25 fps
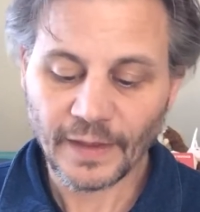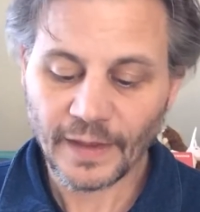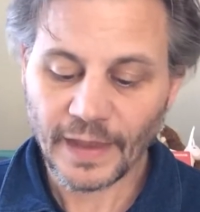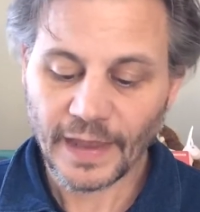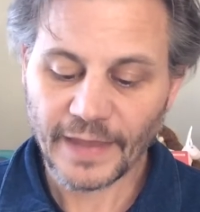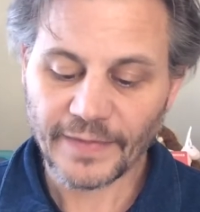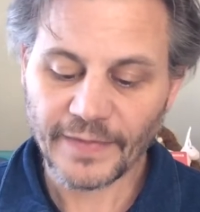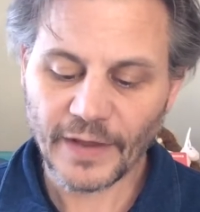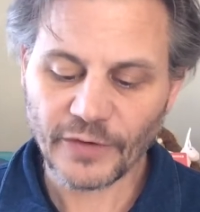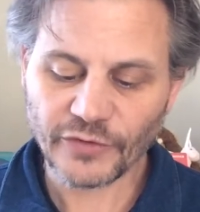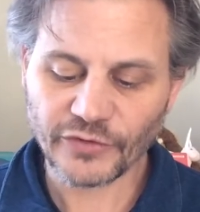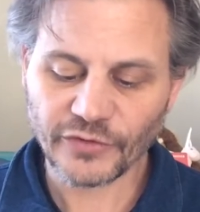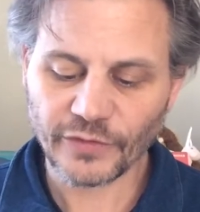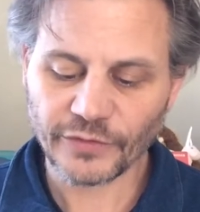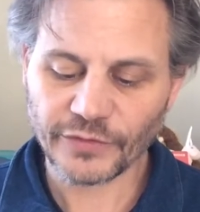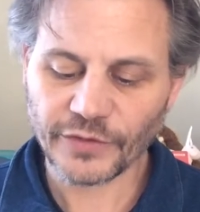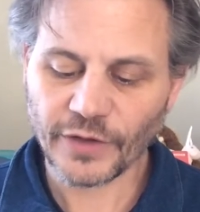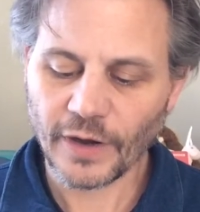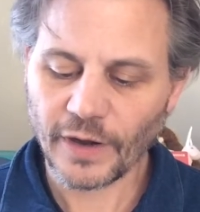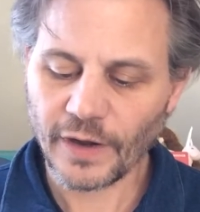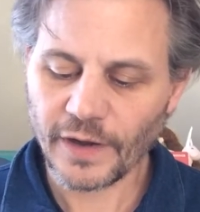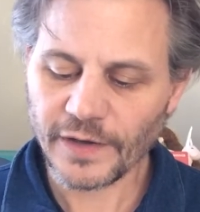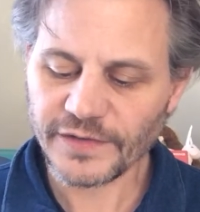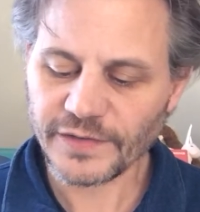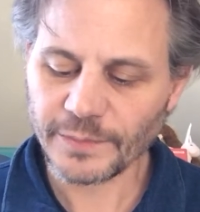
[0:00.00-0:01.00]
And thou shalt
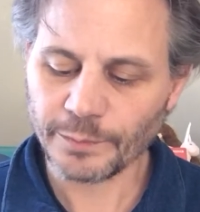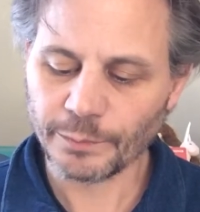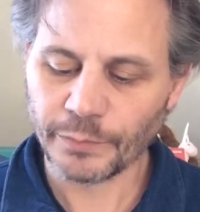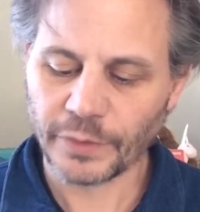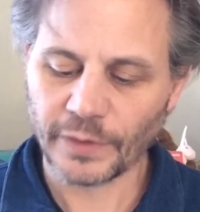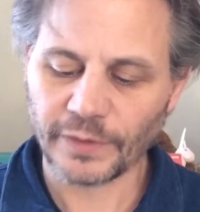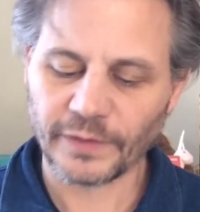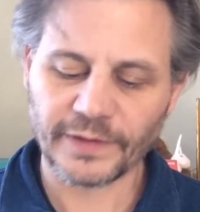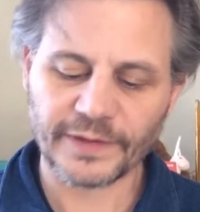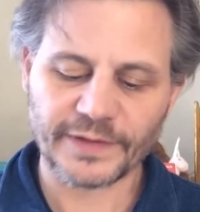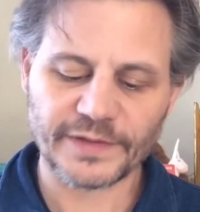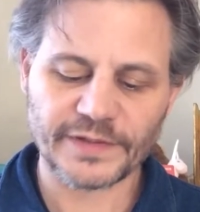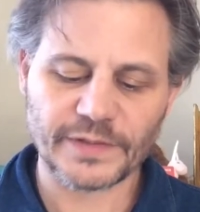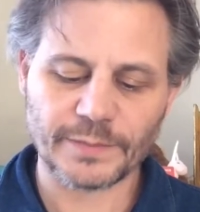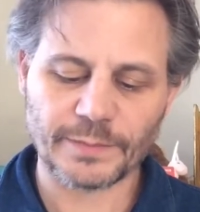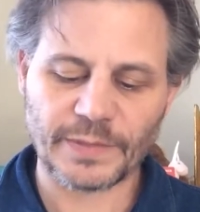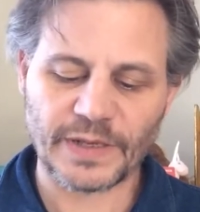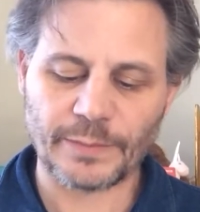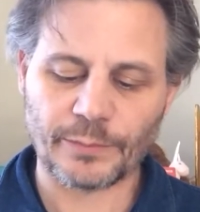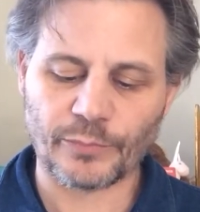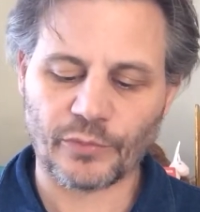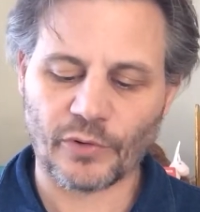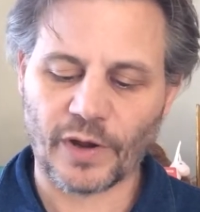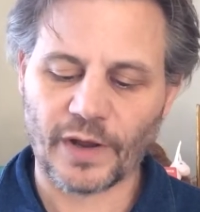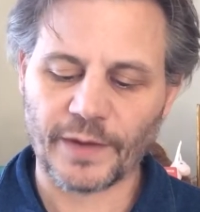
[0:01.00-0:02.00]
cause a bullock to be
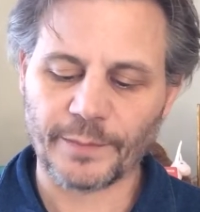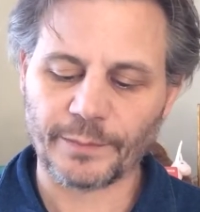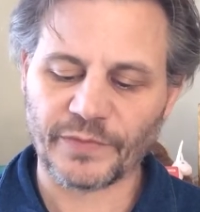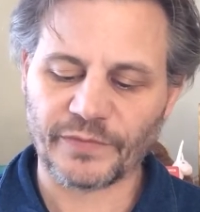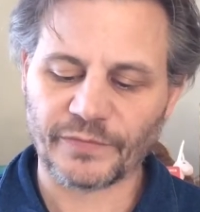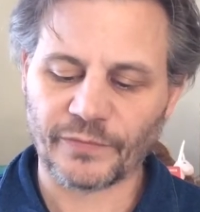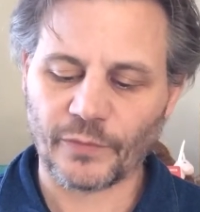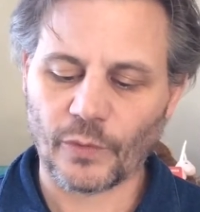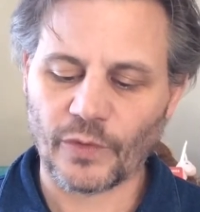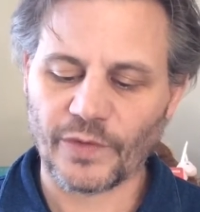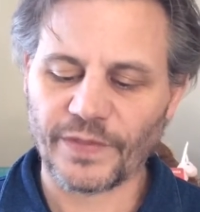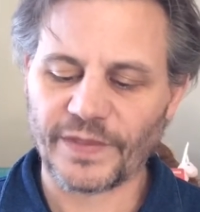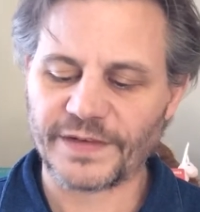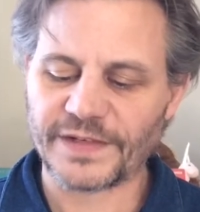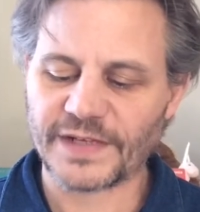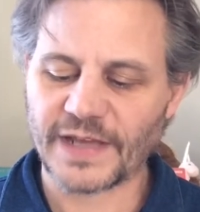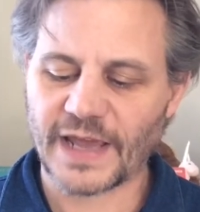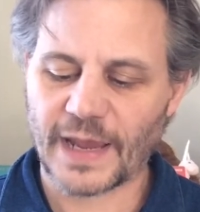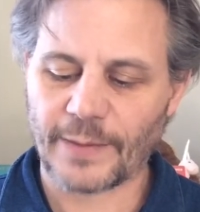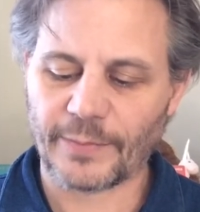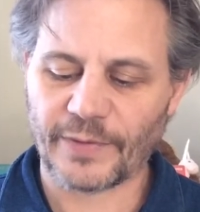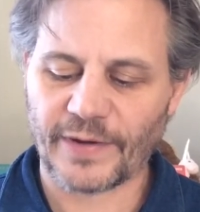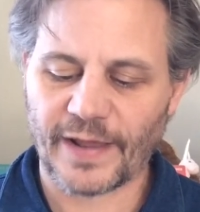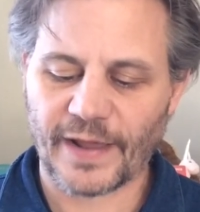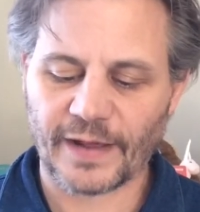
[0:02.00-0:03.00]
brought before the
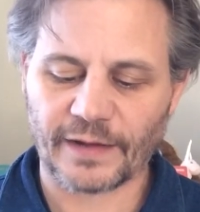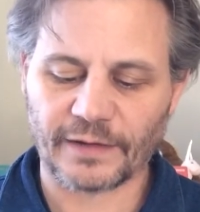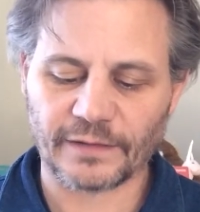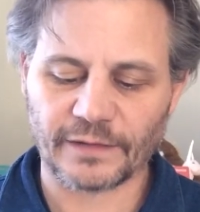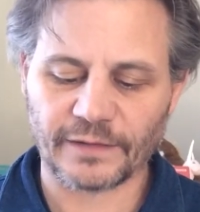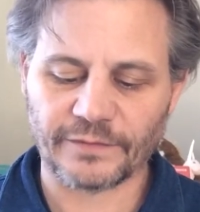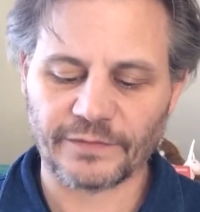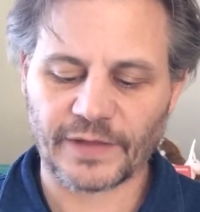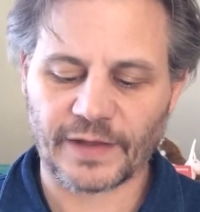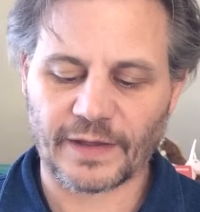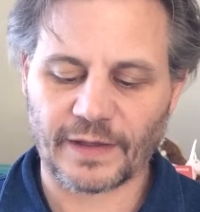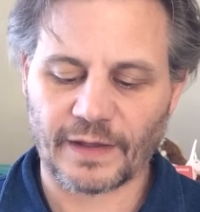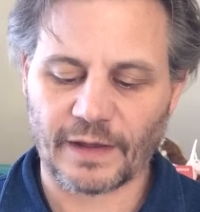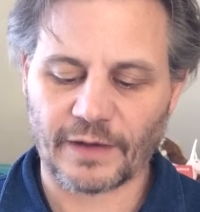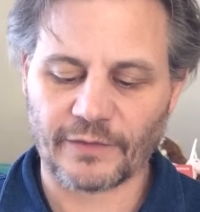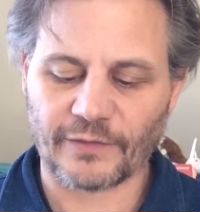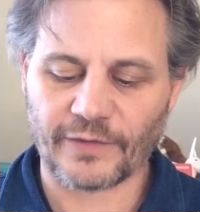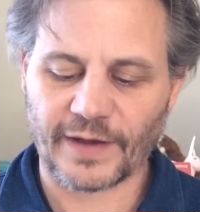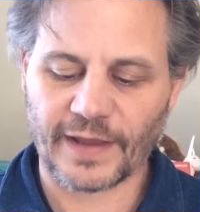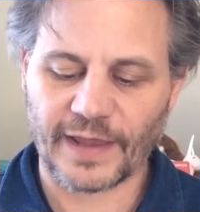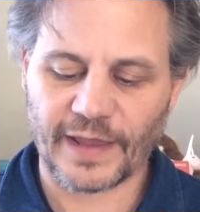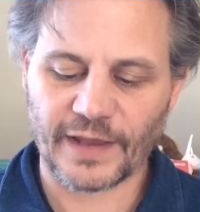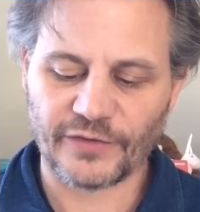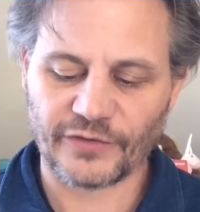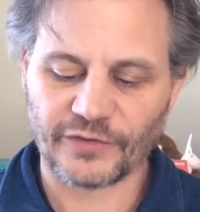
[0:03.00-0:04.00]
tabernacle of the
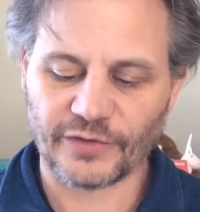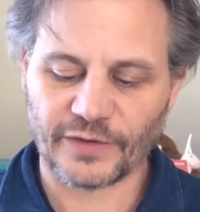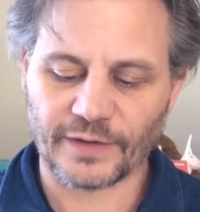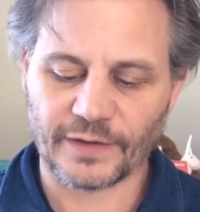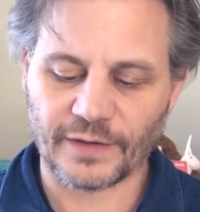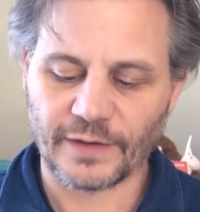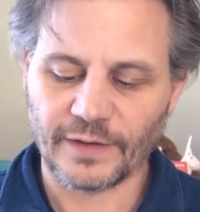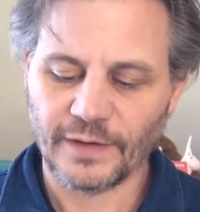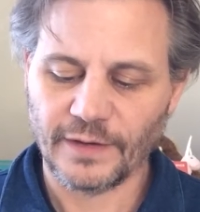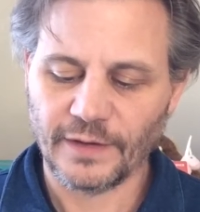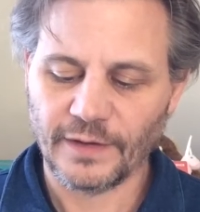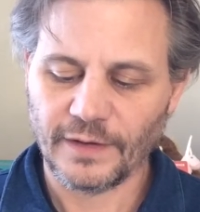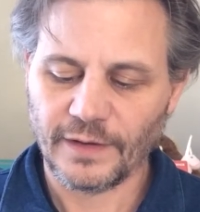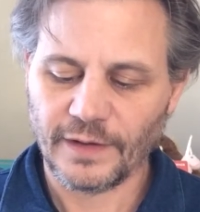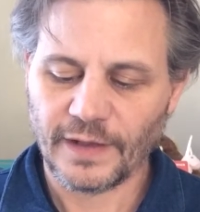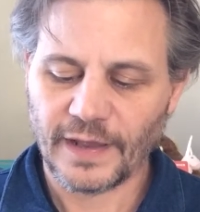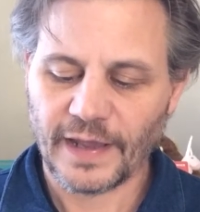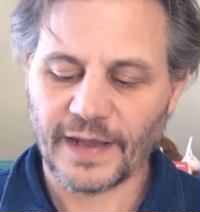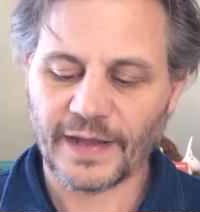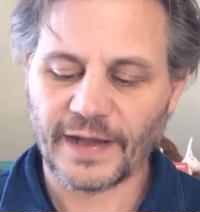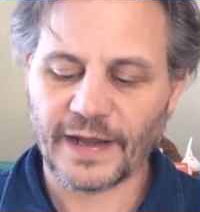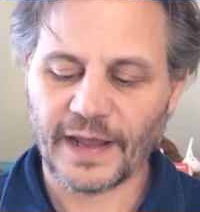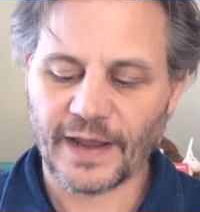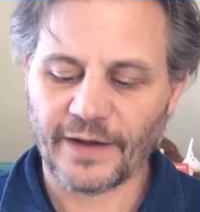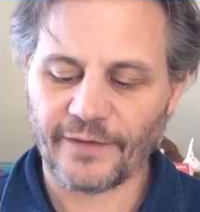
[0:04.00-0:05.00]
congregation,
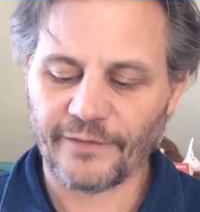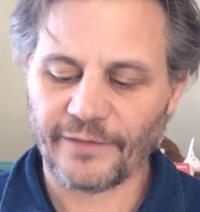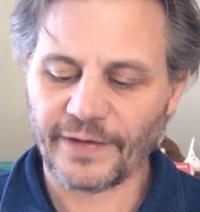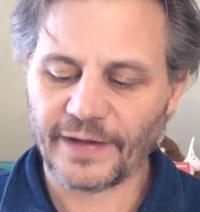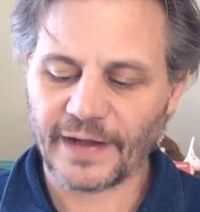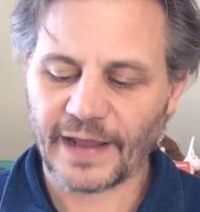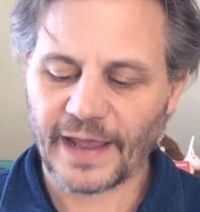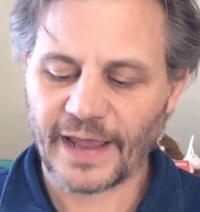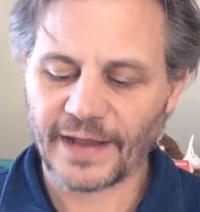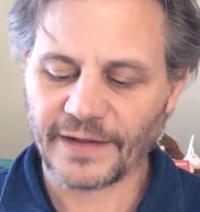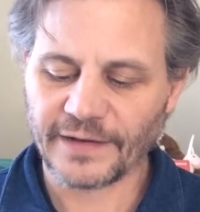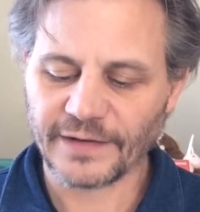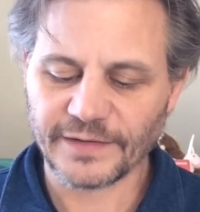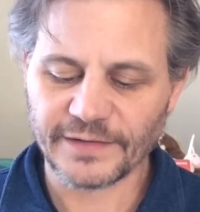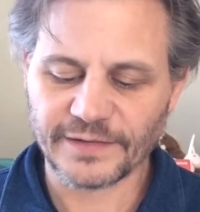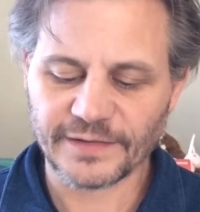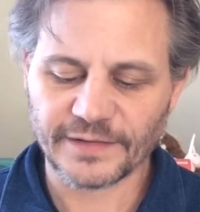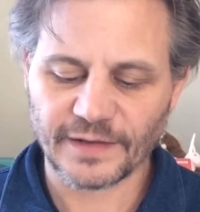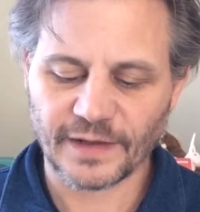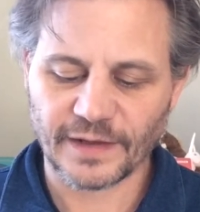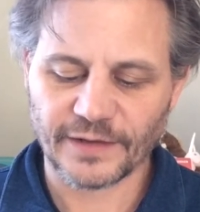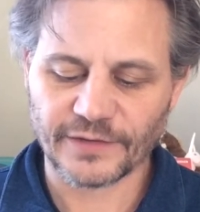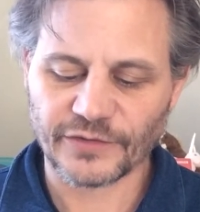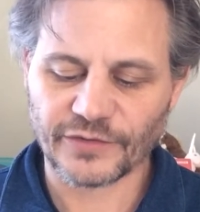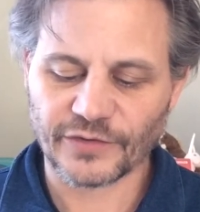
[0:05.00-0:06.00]
and Aaron and his
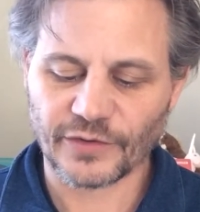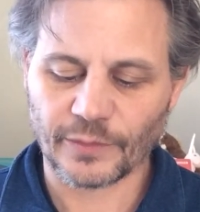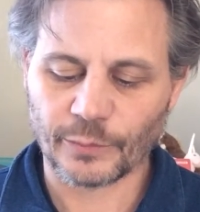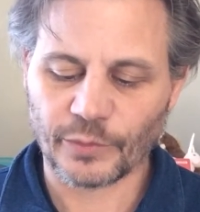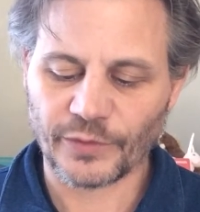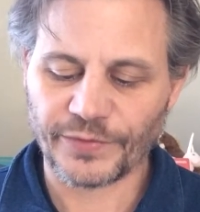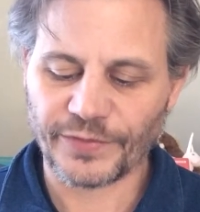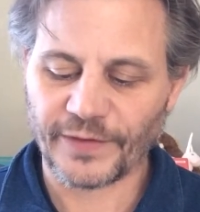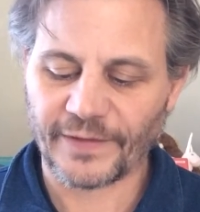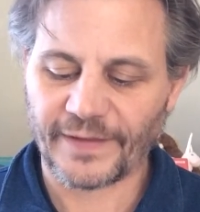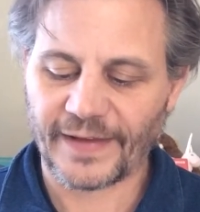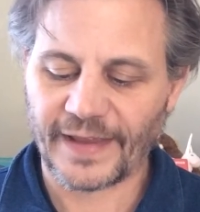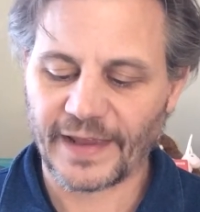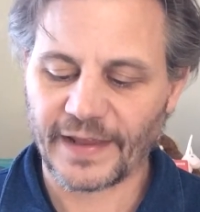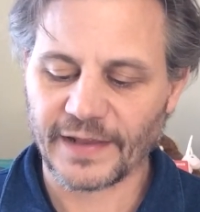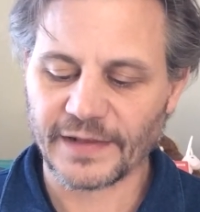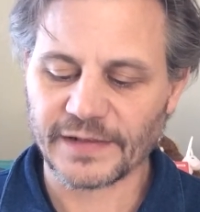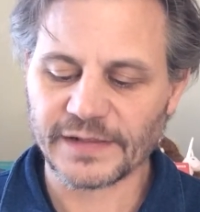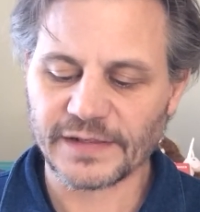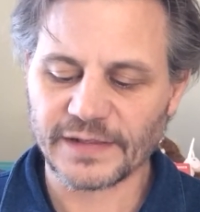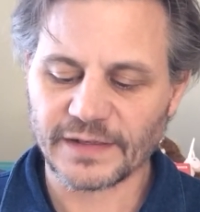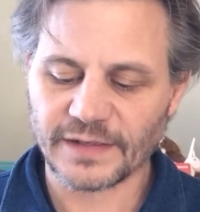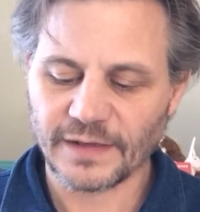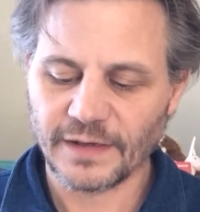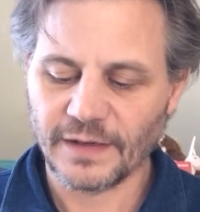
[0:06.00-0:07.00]
sons shall put their
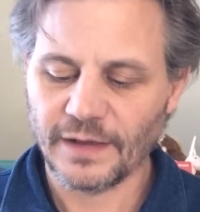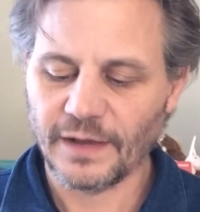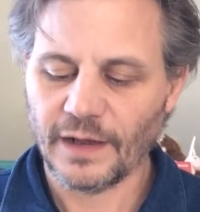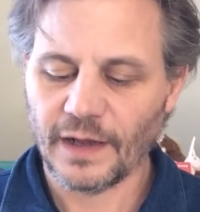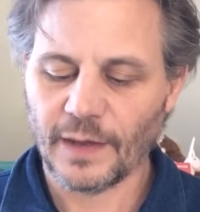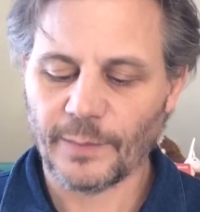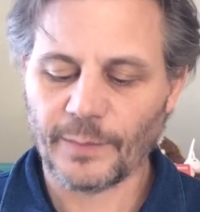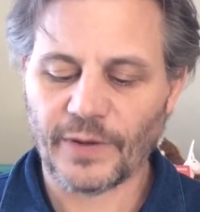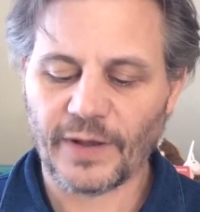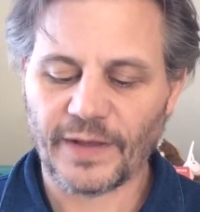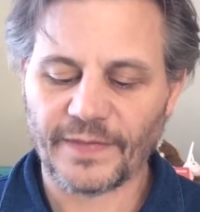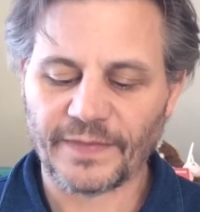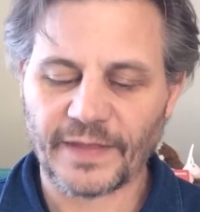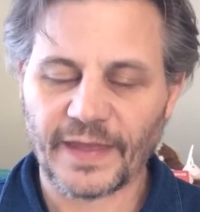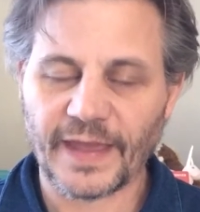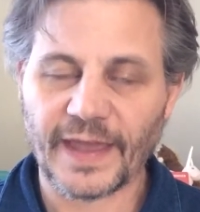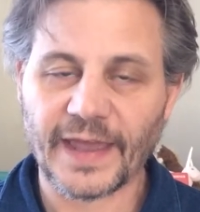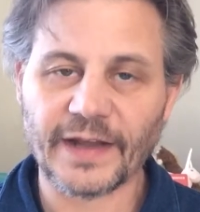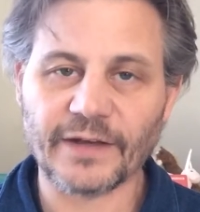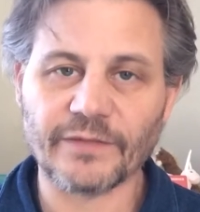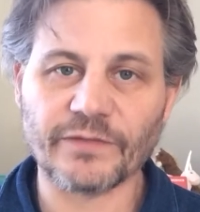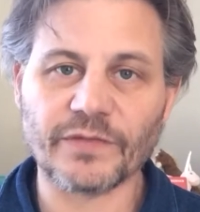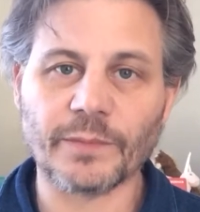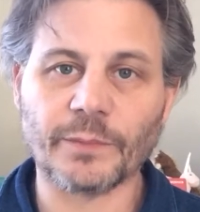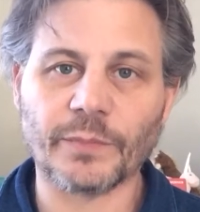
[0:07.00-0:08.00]
hands upon the
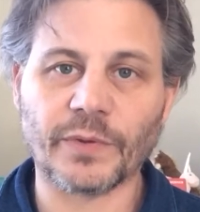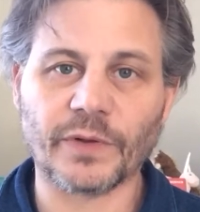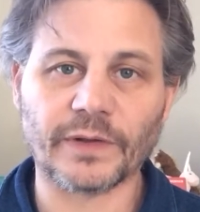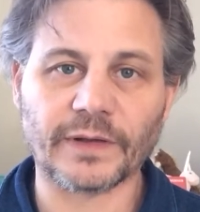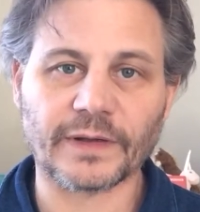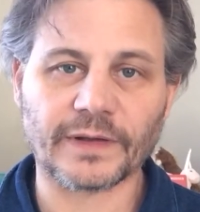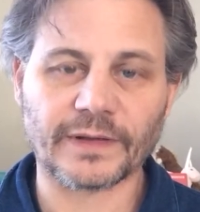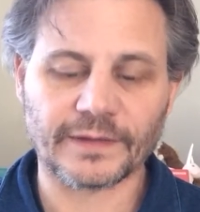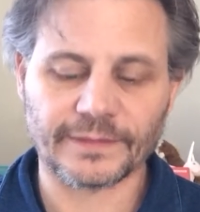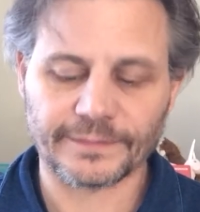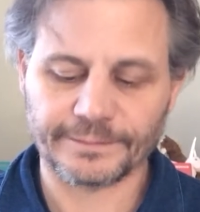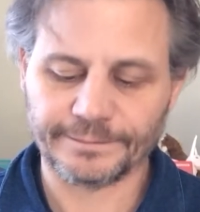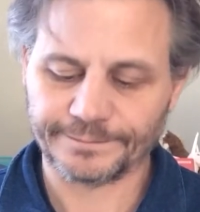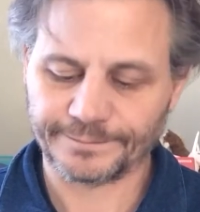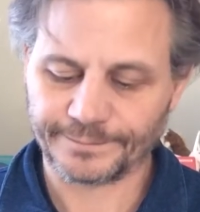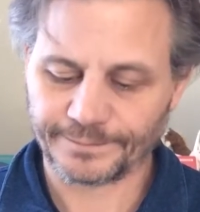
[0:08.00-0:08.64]
head of the bullock.